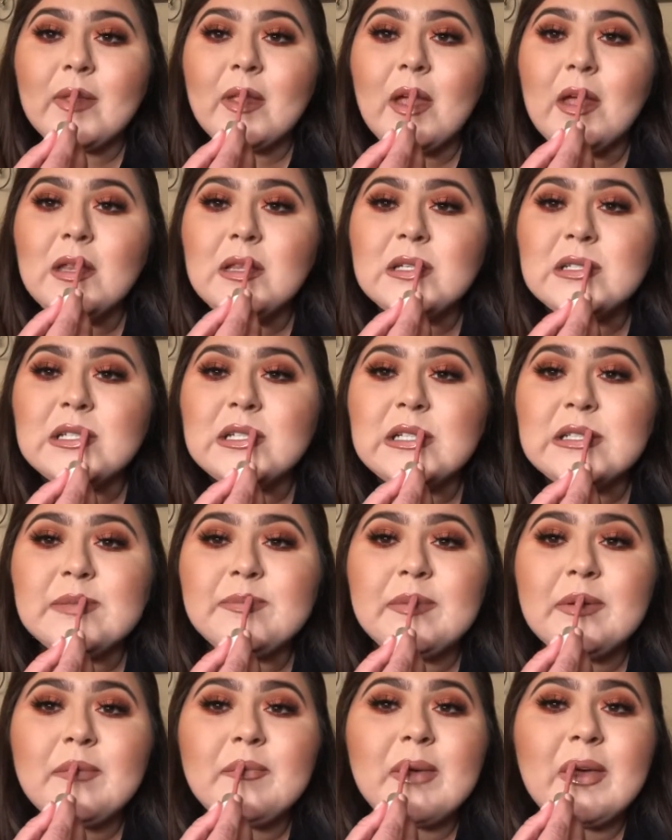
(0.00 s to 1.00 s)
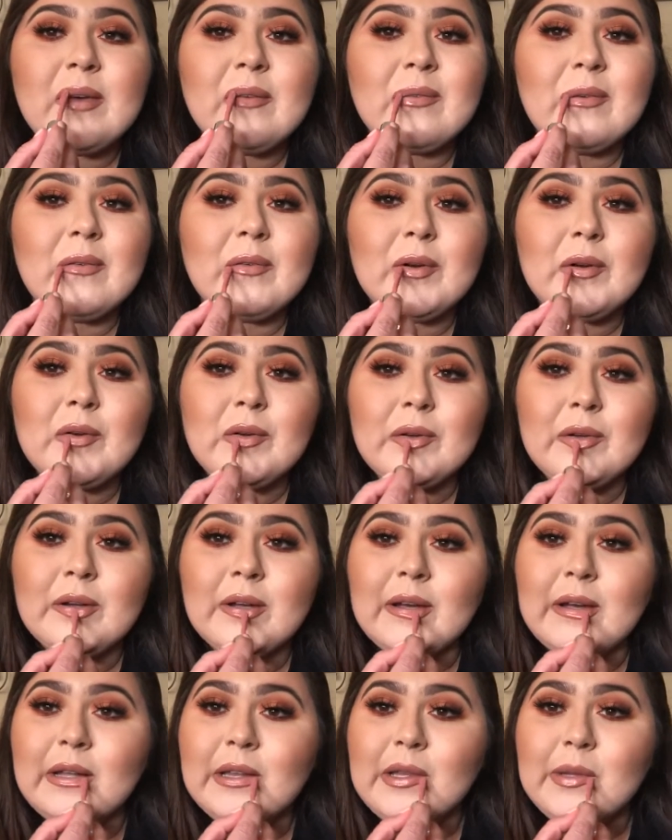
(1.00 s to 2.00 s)
And this has been my favorite nude
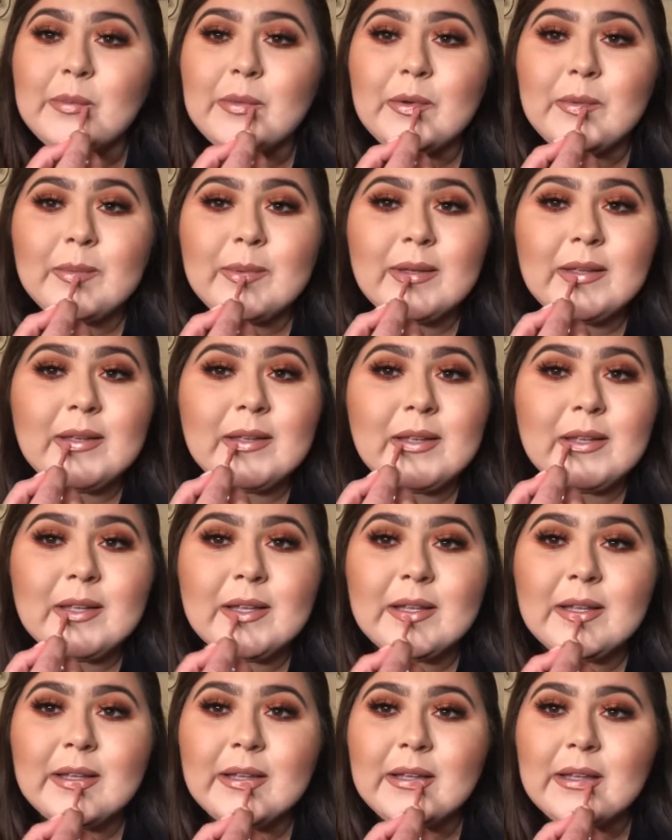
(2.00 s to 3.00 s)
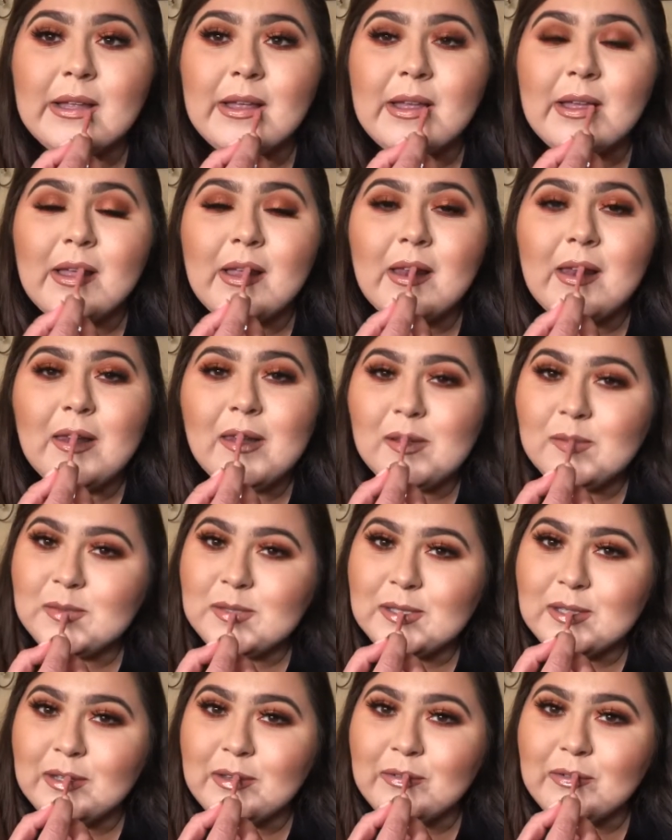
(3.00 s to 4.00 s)
at the moment.
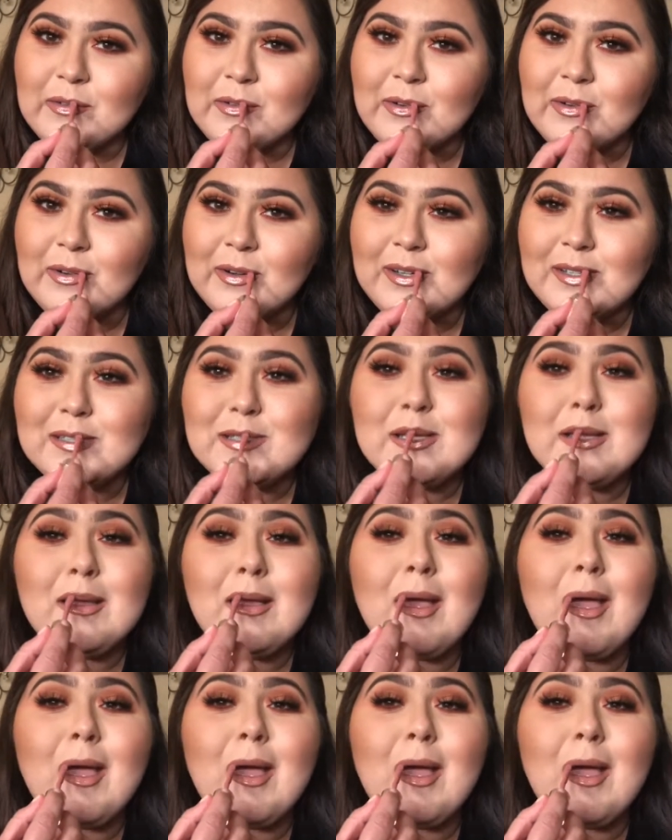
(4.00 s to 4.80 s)
Lipstick, of course.